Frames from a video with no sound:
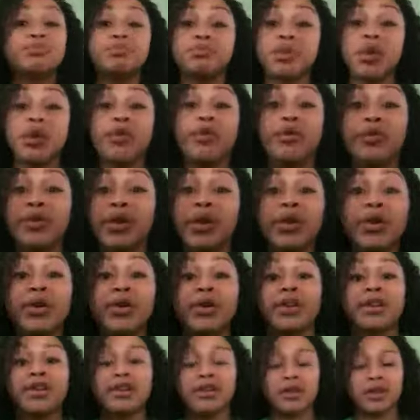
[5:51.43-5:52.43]
be
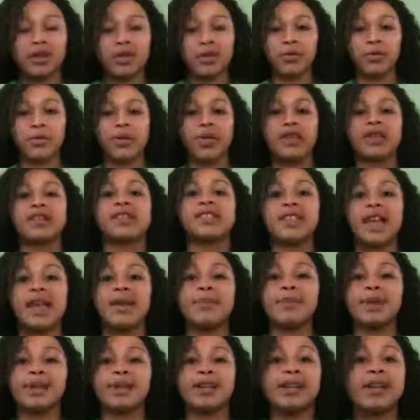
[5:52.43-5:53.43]
filled, you know, with
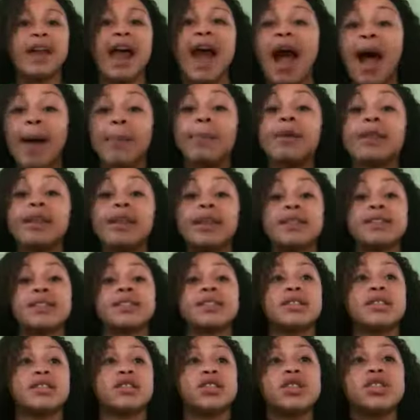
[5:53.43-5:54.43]
excitement and
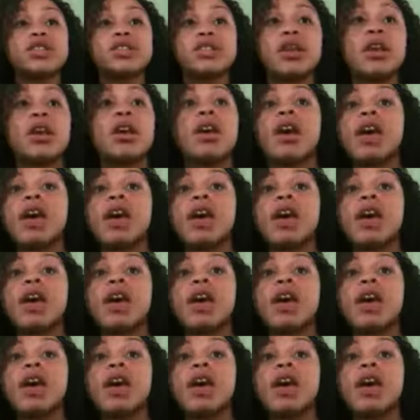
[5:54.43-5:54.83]
happiness, and just